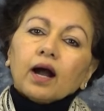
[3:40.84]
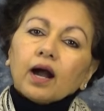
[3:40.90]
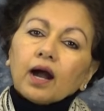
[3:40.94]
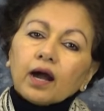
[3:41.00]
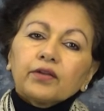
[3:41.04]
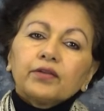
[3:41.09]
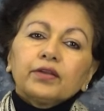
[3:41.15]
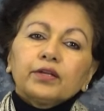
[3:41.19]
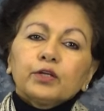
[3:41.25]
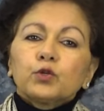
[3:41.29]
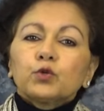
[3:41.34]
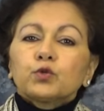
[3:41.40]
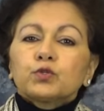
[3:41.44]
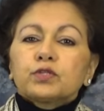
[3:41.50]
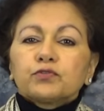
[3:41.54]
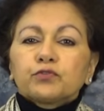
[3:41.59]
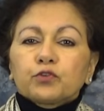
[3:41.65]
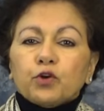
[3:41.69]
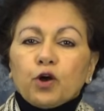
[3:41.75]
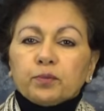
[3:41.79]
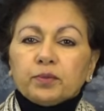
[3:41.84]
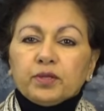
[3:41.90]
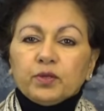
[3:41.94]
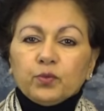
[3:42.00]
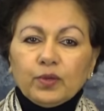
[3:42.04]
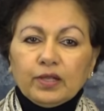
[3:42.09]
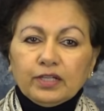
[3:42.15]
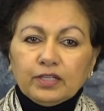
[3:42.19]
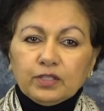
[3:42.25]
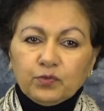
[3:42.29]
Our inclusive
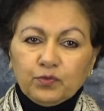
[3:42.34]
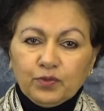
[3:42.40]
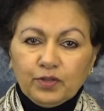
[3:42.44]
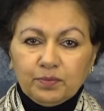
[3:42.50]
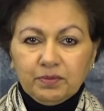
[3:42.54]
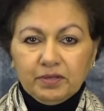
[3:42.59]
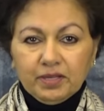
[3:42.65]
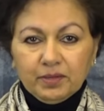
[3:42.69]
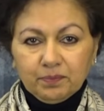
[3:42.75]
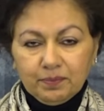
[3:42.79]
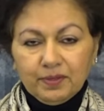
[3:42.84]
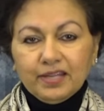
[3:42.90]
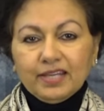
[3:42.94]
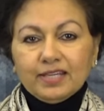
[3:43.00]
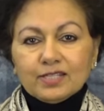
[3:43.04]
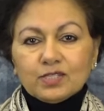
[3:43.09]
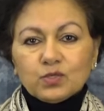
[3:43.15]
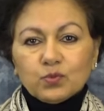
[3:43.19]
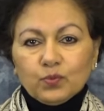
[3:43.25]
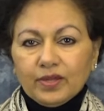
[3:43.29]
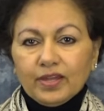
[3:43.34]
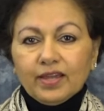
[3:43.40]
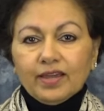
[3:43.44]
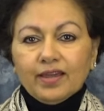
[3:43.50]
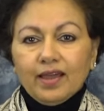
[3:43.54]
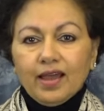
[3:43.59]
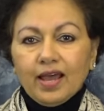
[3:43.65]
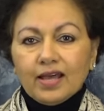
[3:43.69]
Commonwealth will be a place where,